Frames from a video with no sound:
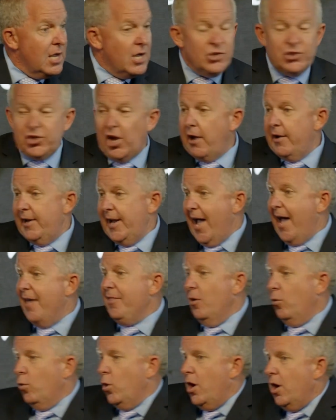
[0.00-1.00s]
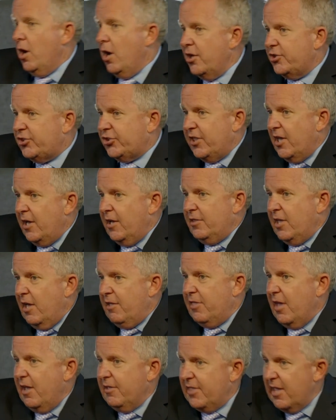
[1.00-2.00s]
So in other words,
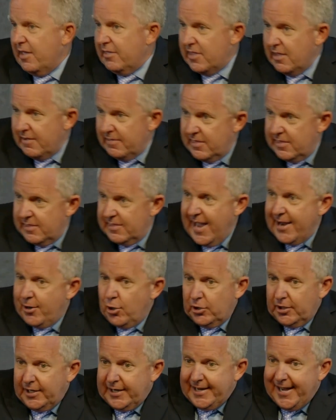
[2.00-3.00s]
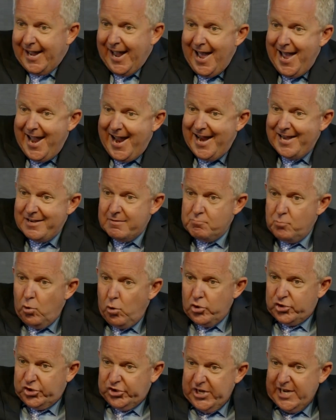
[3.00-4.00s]
the they could gain
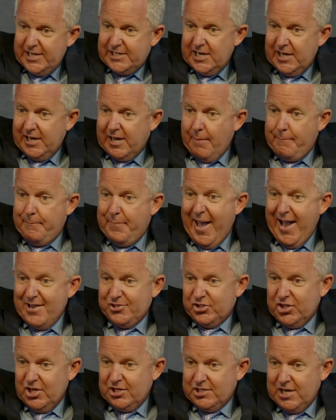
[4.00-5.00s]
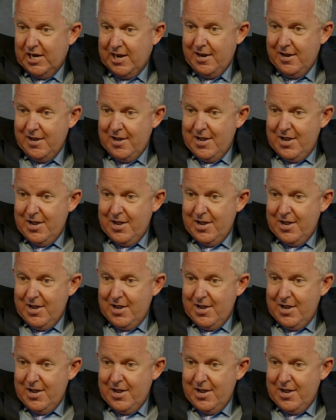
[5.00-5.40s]
more seating capacity.